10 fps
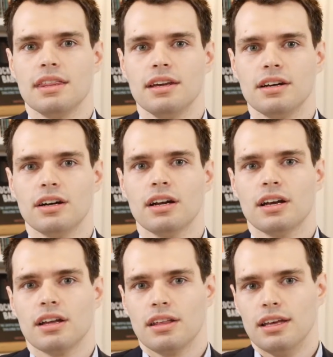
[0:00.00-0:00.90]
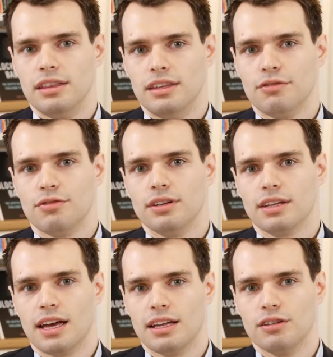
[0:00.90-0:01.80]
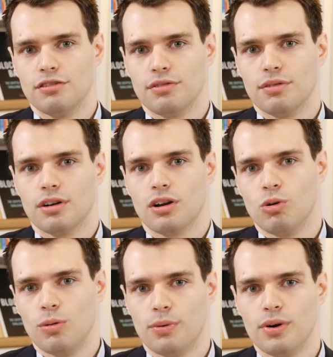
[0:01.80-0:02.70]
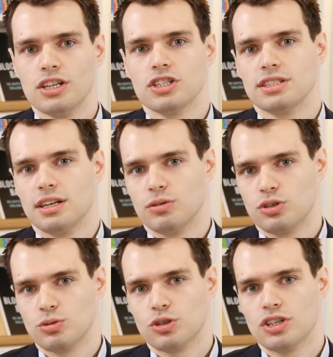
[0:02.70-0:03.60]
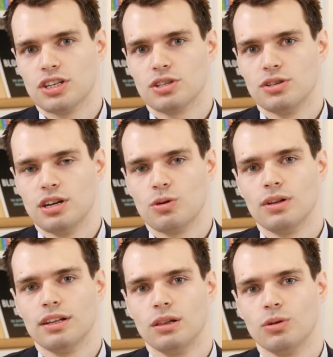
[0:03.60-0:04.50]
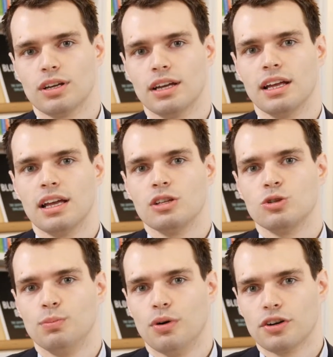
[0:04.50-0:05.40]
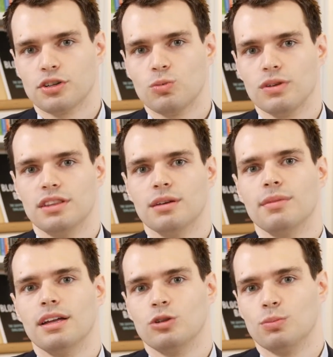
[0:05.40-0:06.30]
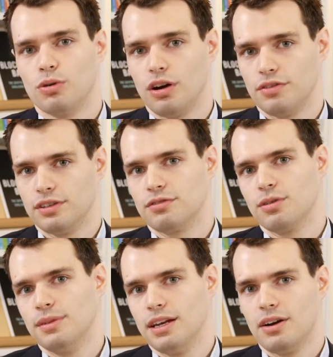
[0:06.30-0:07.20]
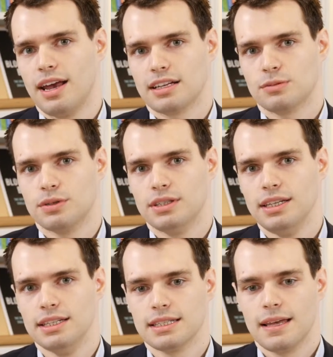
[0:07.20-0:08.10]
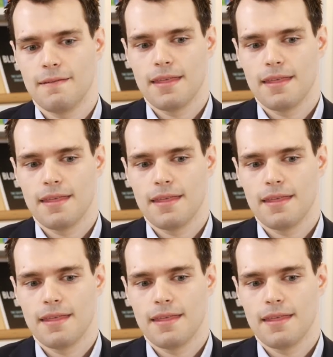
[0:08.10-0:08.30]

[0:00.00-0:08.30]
They're in different kind of cooperations and consortia, so they're really looking to partner with them and to profit from their expertise.